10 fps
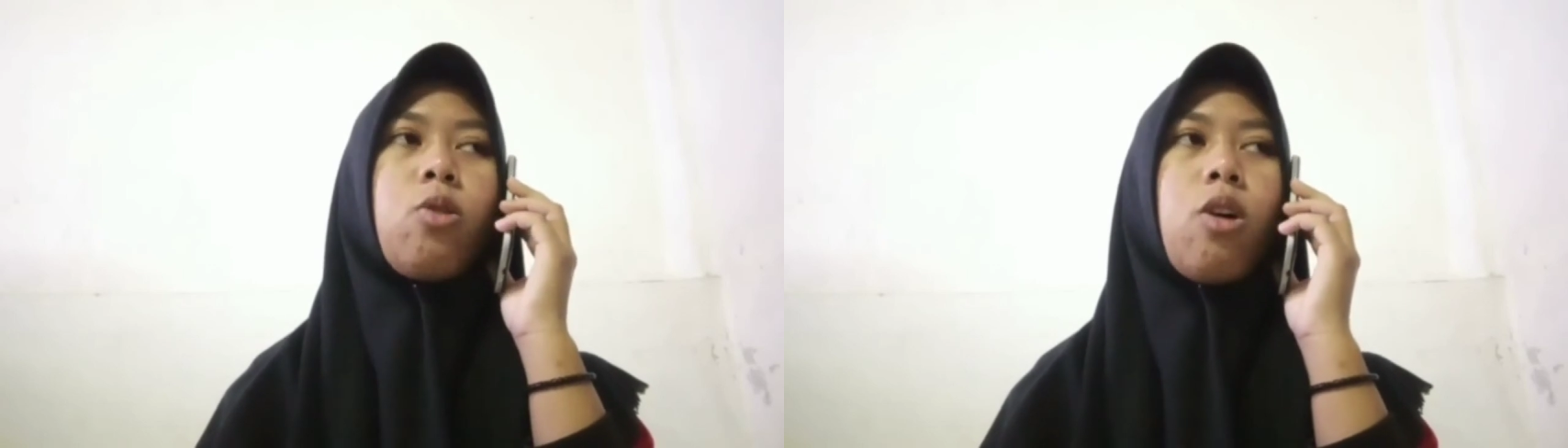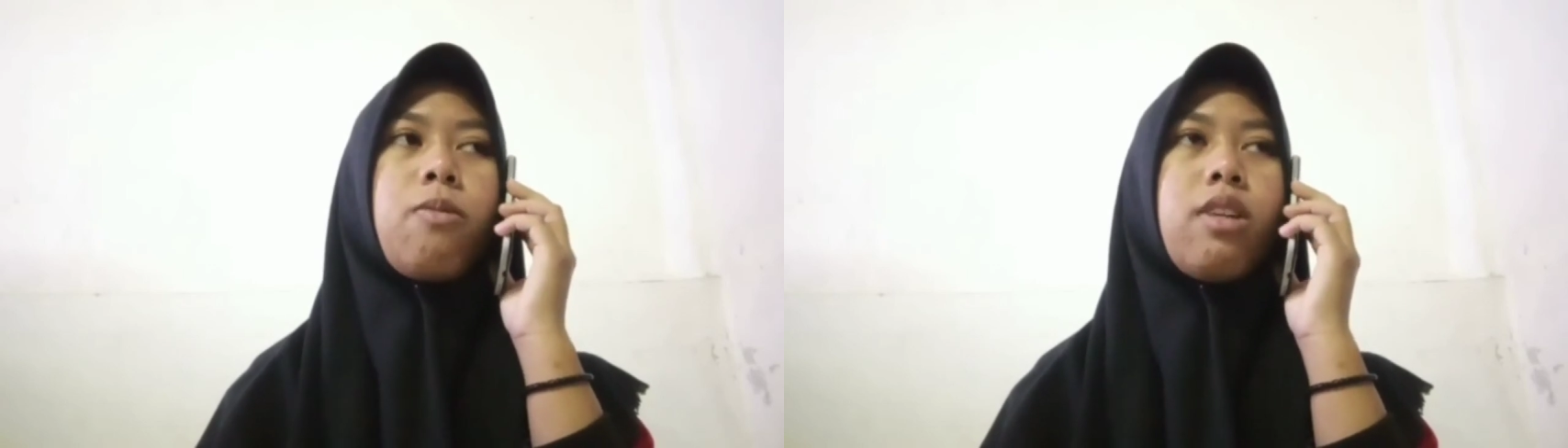
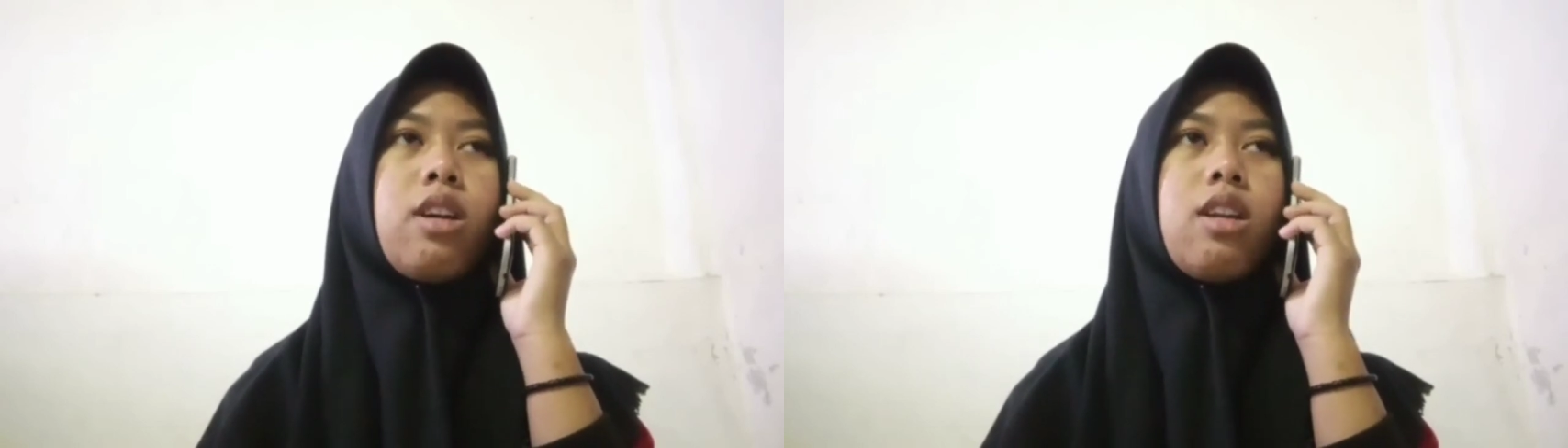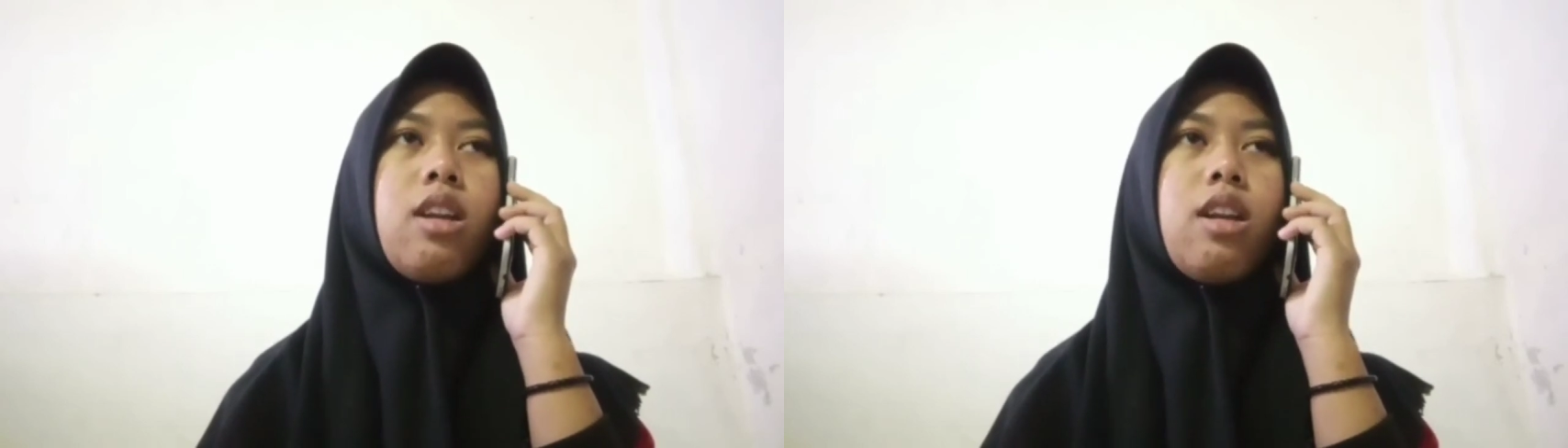come
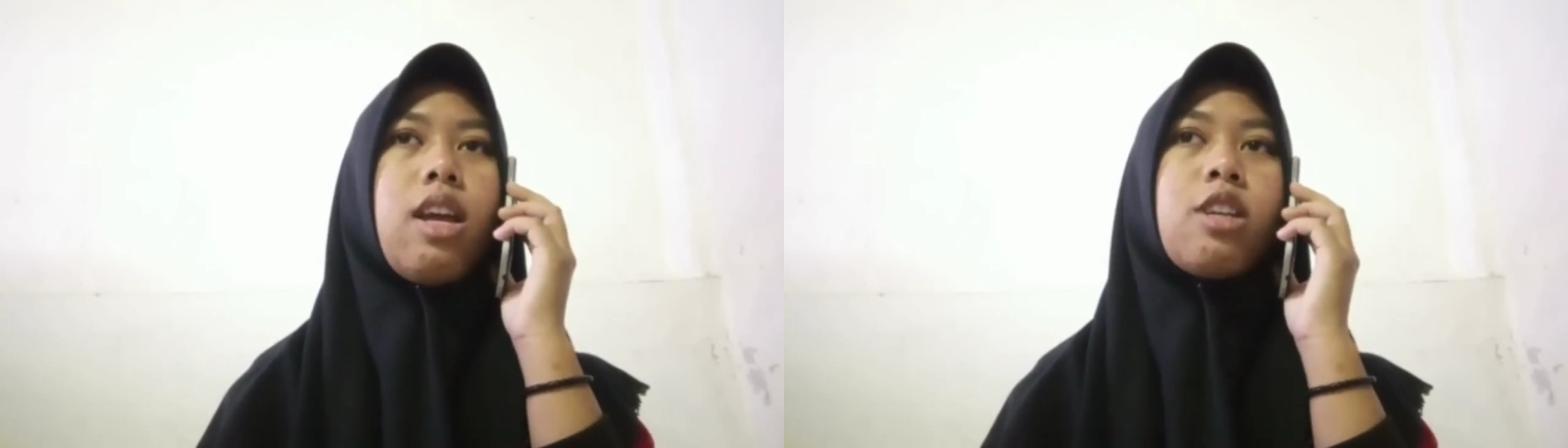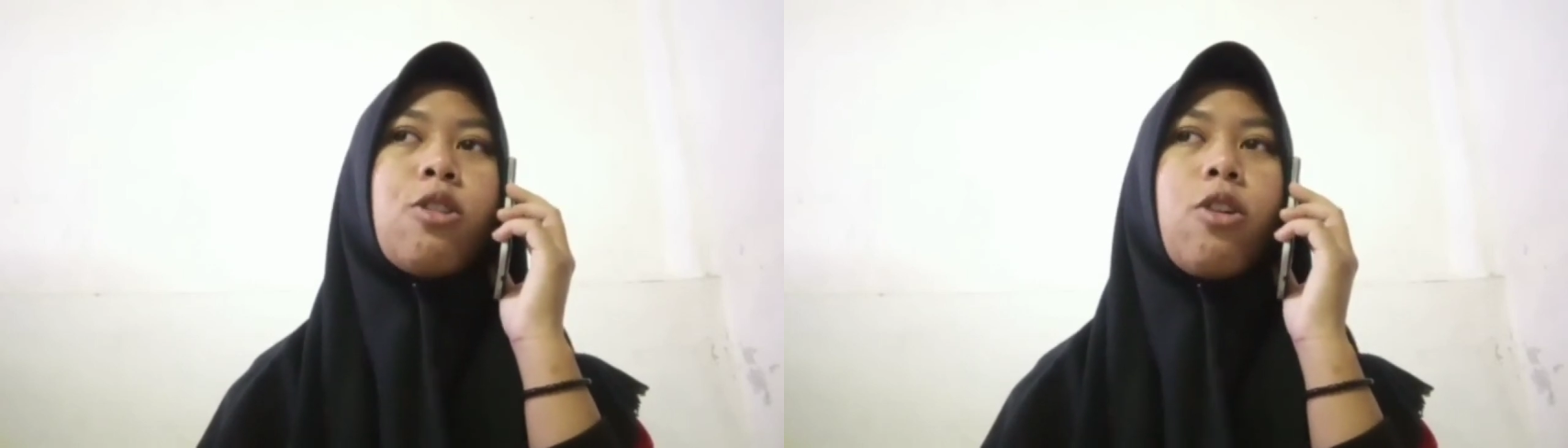in
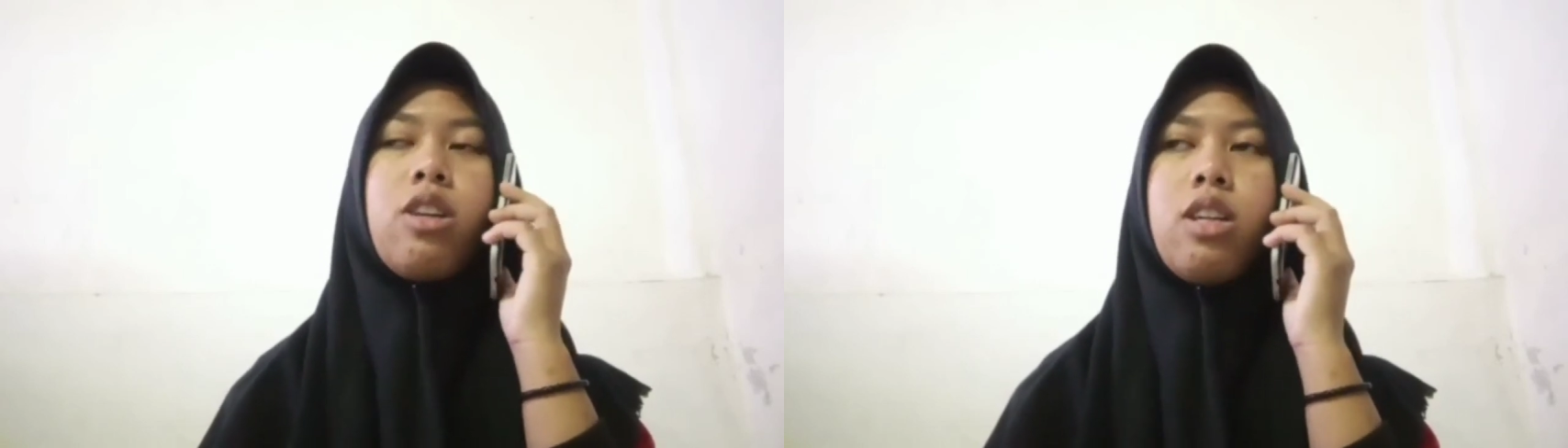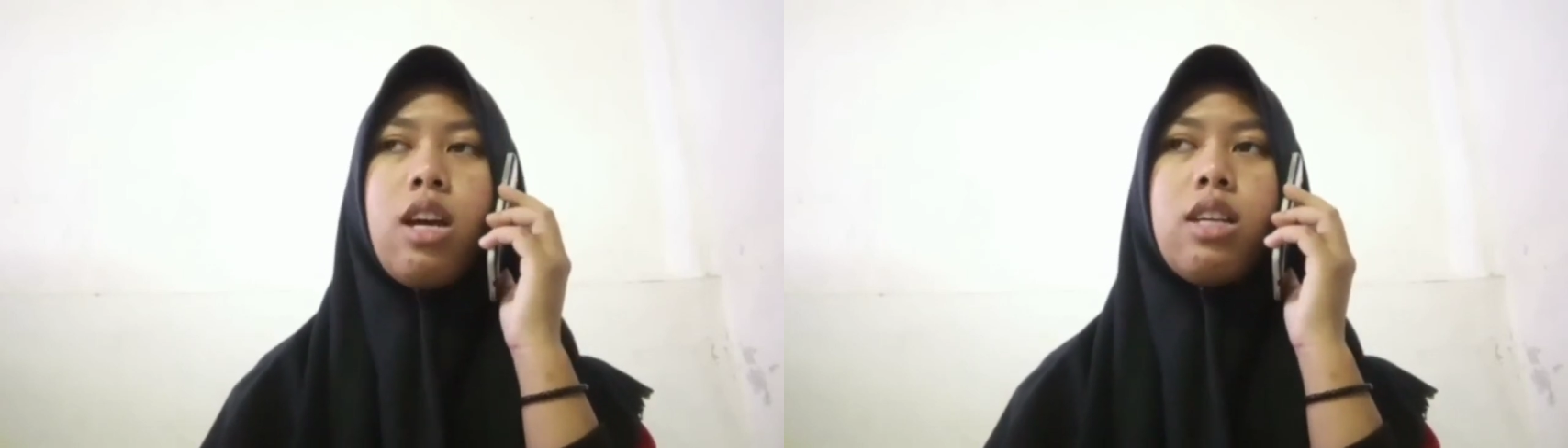next
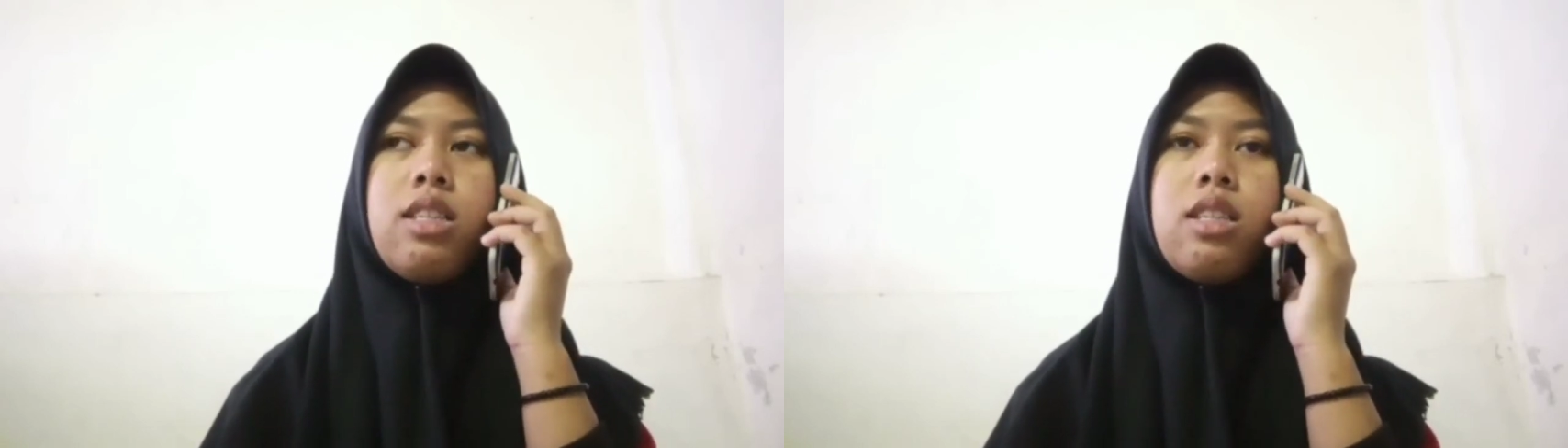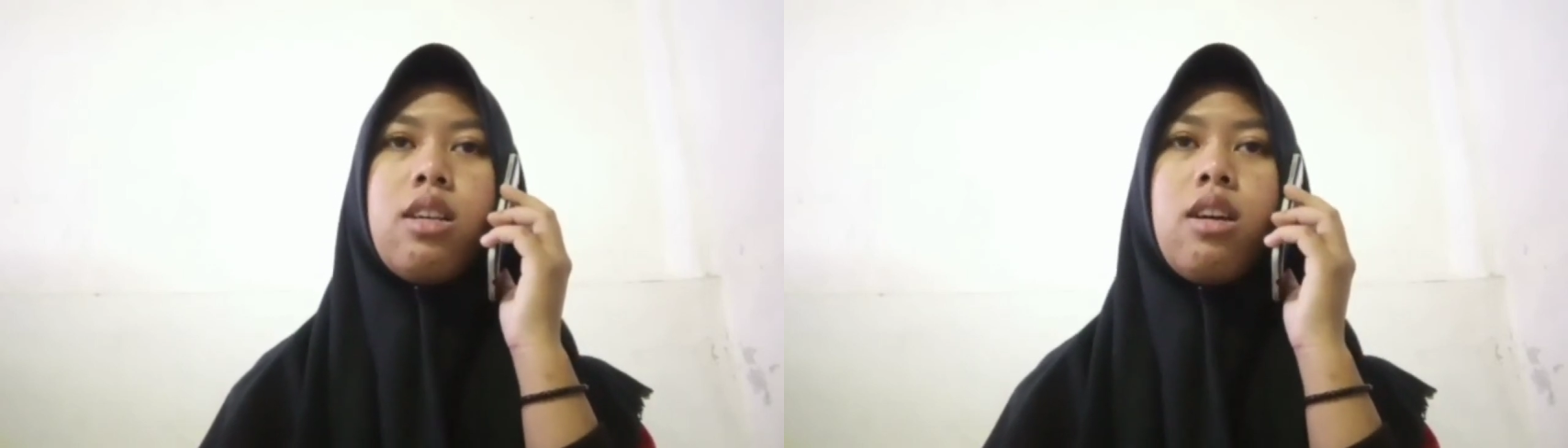
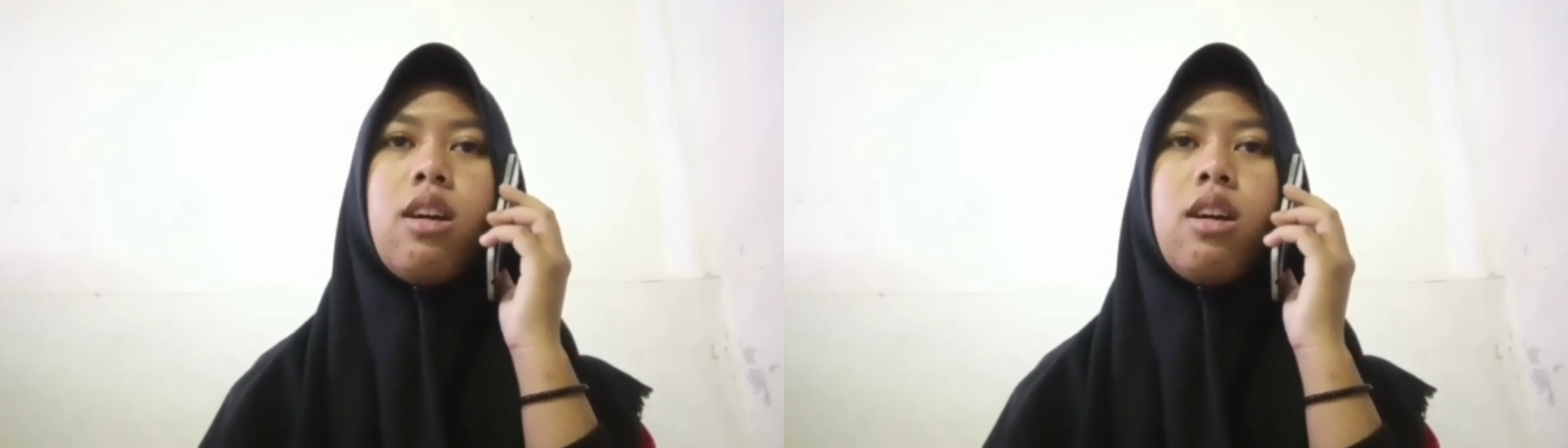holidays.